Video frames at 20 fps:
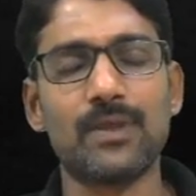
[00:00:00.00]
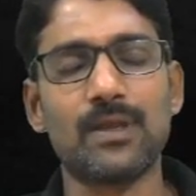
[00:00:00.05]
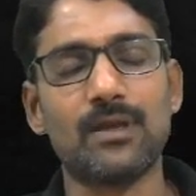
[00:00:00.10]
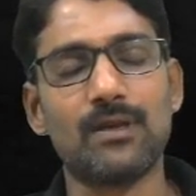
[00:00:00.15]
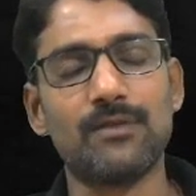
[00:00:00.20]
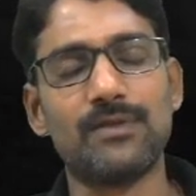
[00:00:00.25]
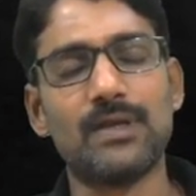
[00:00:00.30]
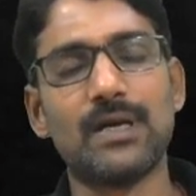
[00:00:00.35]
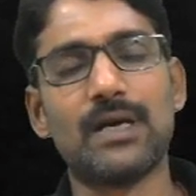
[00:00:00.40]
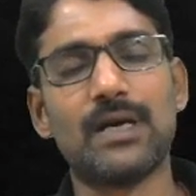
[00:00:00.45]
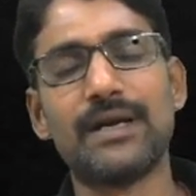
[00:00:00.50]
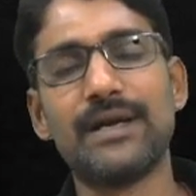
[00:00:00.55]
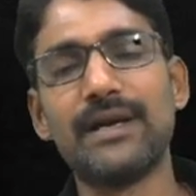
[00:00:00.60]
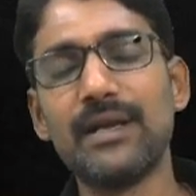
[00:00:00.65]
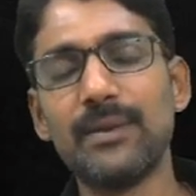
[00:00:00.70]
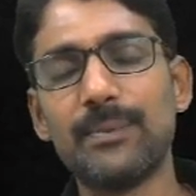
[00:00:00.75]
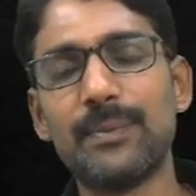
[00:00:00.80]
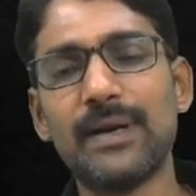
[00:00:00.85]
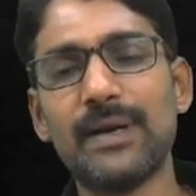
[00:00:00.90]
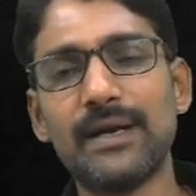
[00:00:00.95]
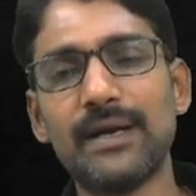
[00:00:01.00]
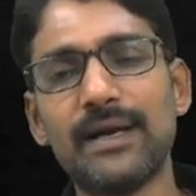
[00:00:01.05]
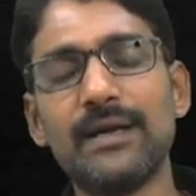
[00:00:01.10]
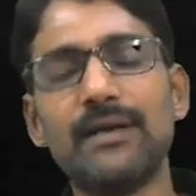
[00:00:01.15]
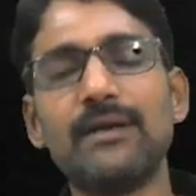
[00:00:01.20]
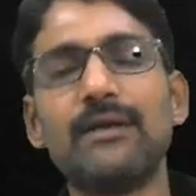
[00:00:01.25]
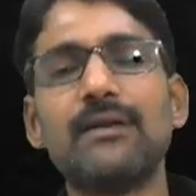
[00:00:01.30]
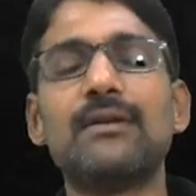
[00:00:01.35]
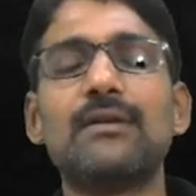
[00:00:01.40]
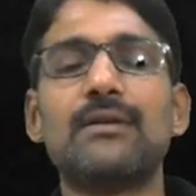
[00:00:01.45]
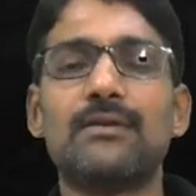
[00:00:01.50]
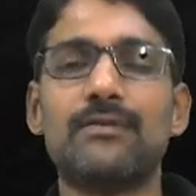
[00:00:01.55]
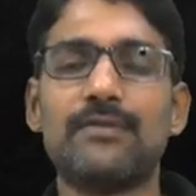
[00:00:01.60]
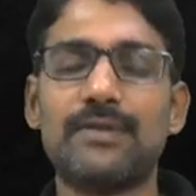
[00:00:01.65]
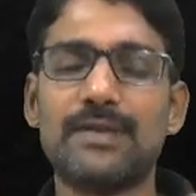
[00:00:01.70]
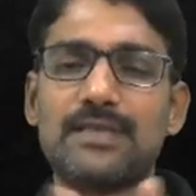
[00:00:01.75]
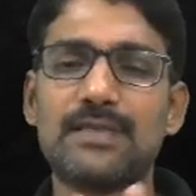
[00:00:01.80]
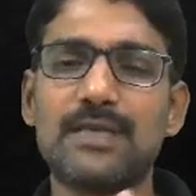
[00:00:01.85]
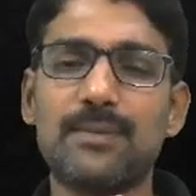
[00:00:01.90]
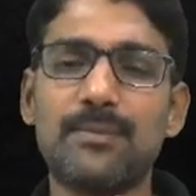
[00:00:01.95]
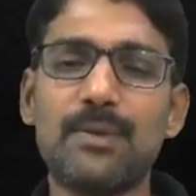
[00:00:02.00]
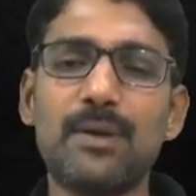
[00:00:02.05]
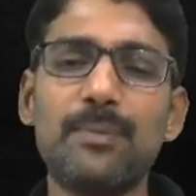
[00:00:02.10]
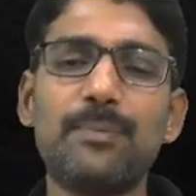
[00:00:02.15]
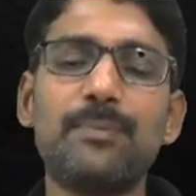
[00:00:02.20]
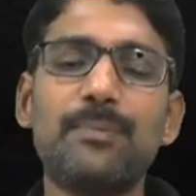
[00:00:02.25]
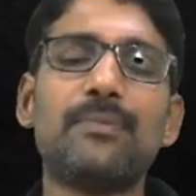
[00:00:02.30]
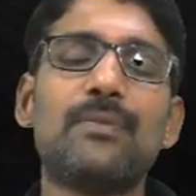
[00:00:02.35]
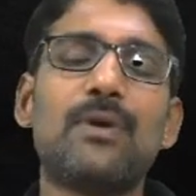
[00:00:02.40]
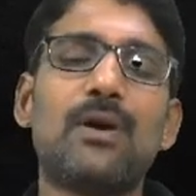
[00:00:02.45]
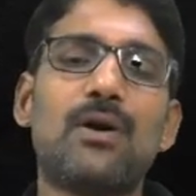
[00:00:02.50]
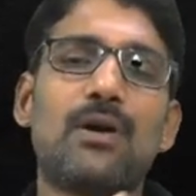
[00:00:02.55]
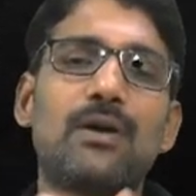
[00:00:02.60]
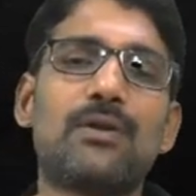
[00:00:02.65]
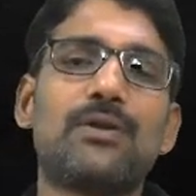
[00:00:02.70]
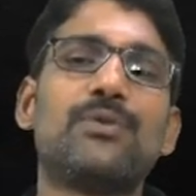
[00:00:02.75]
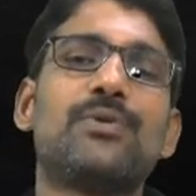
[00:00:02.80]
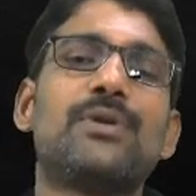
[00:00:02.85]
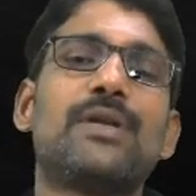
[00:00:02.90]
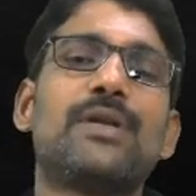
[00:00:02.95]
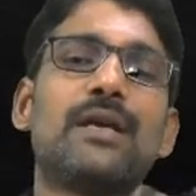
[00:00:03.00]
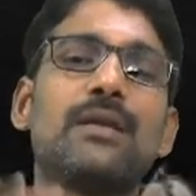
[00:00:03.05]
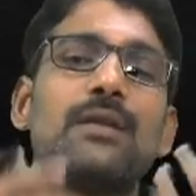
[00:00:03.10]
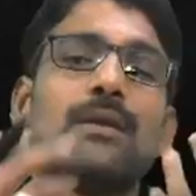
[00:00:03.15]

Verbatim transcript: If they are independent, we sum up or you take the